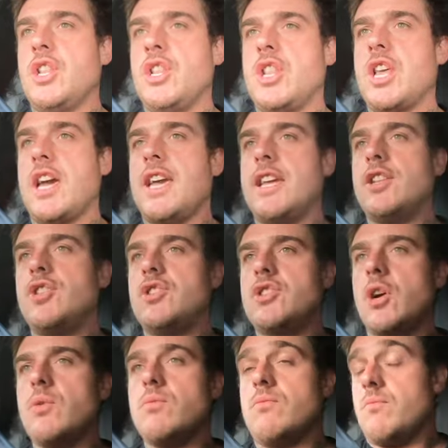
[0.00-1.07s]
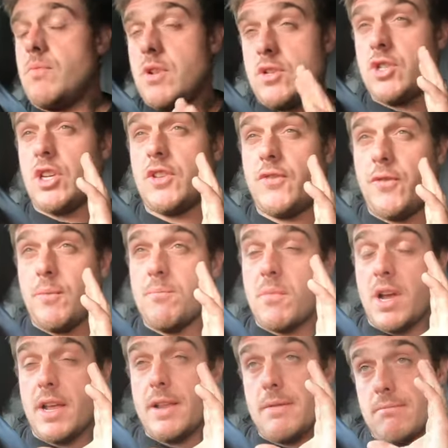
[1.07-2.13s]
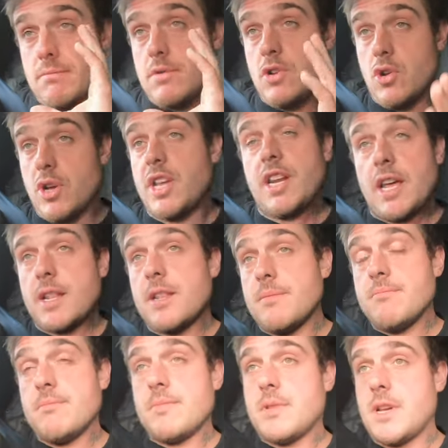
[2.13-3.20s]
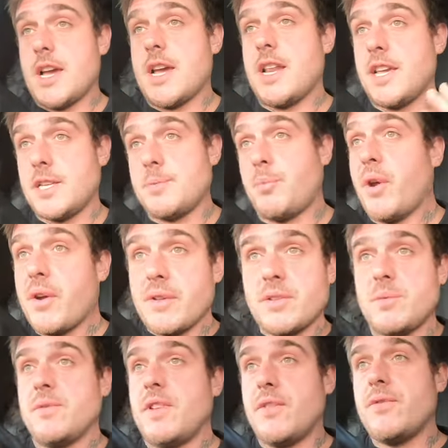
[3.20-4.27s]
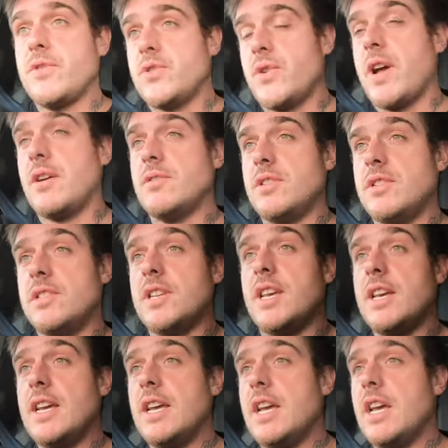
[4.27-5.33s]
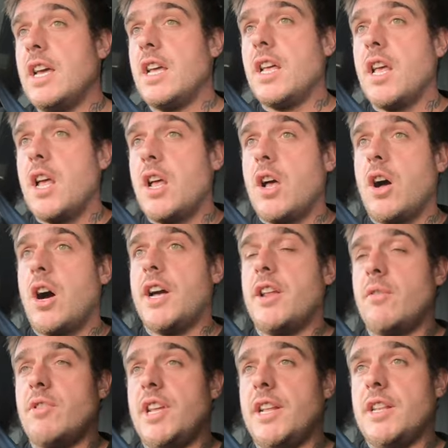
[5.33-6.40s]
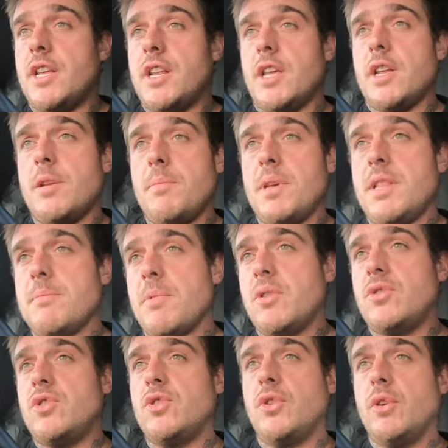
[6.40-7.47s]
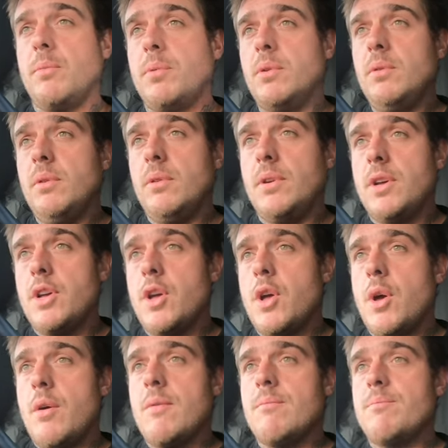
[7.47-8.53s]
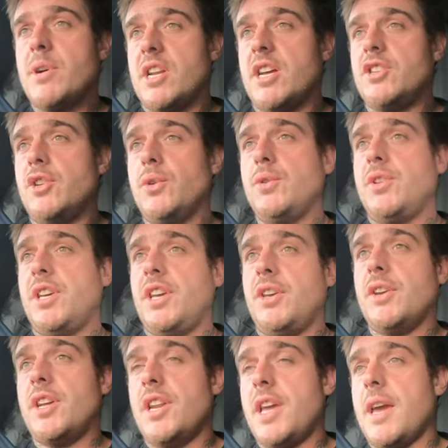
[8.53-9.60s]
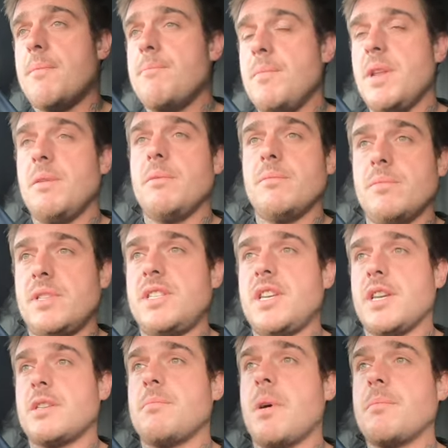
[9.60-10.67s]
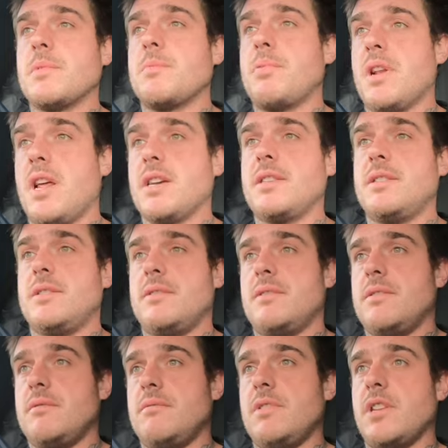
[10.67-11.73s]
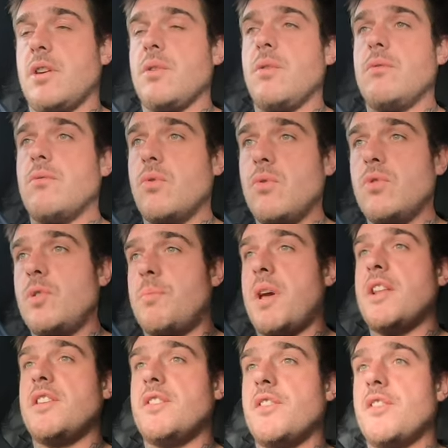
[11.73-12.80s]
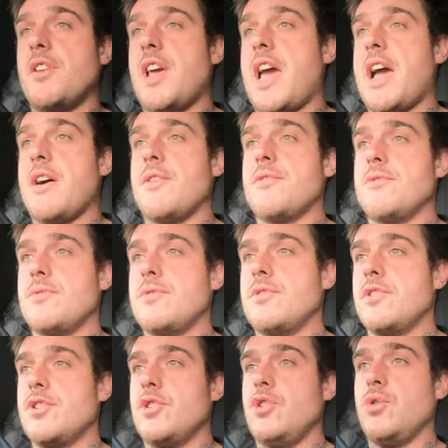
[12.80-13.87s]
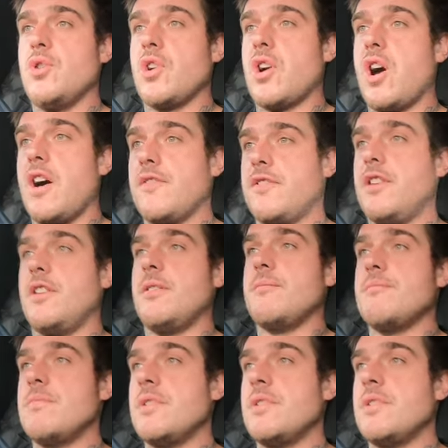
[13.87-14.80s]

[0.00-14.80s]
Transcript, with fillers: they don't, just from my looking at them and experience with different trousers, I don't think they're going to be the most durable, but I do think you're going to get minimum six months plus, you know, all depending on how you look after them.